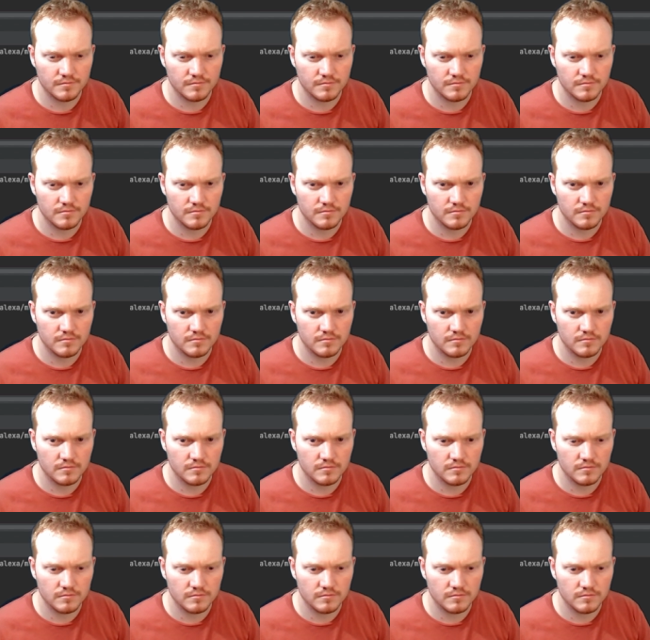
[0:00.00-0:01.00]

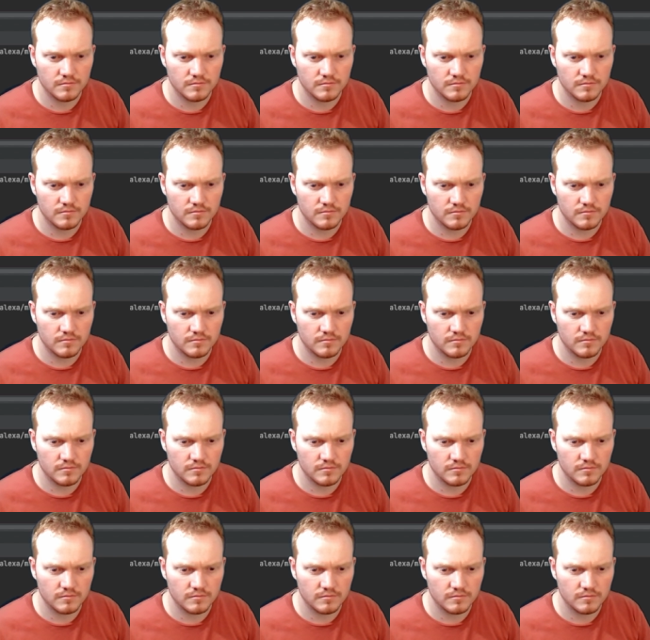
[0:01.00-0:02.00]

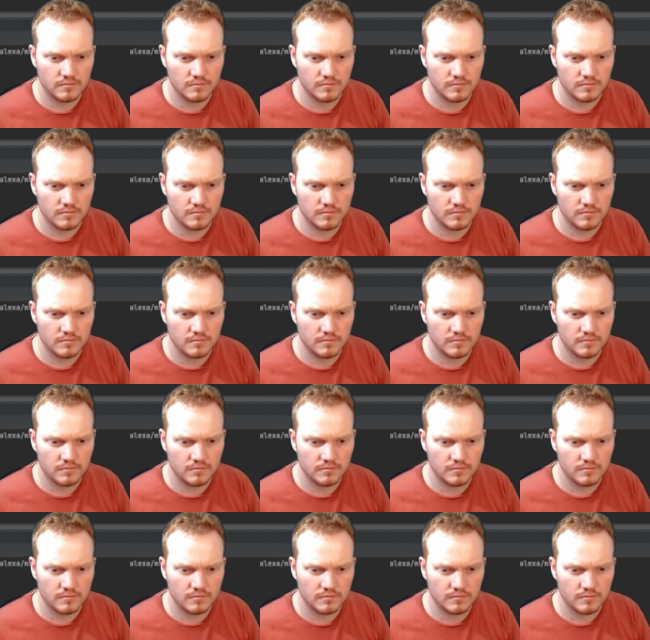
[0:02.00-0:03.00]

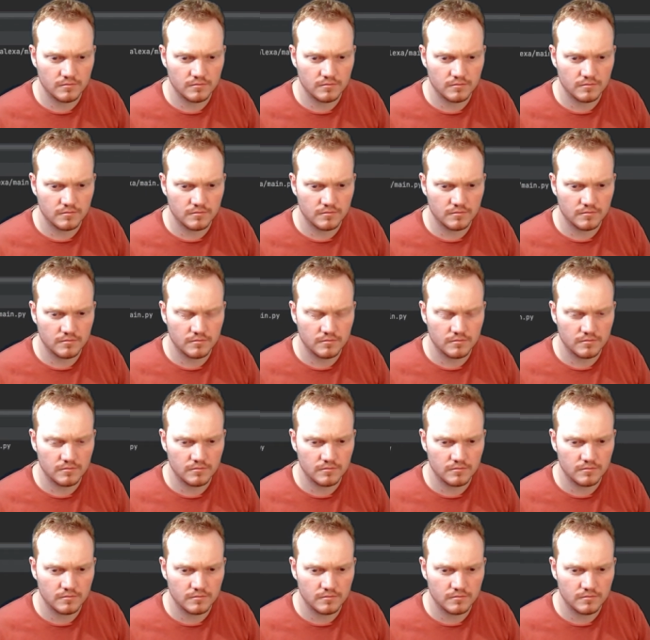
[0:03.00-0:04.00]

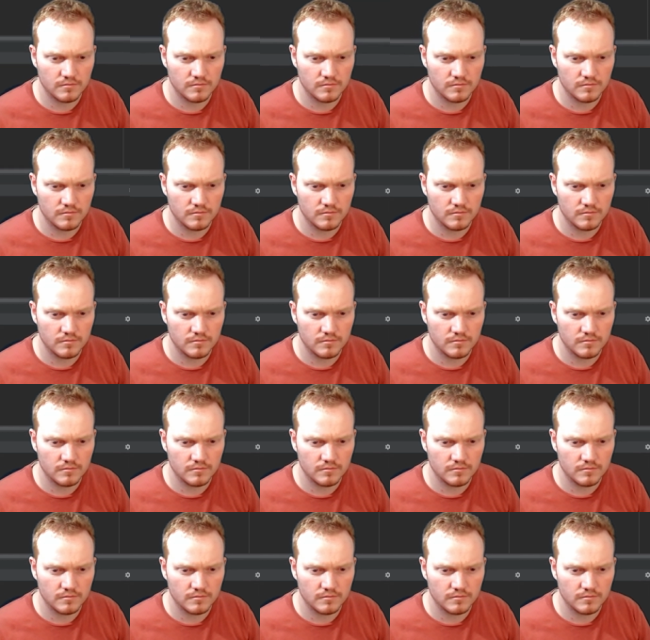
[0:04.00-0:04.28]
(silence)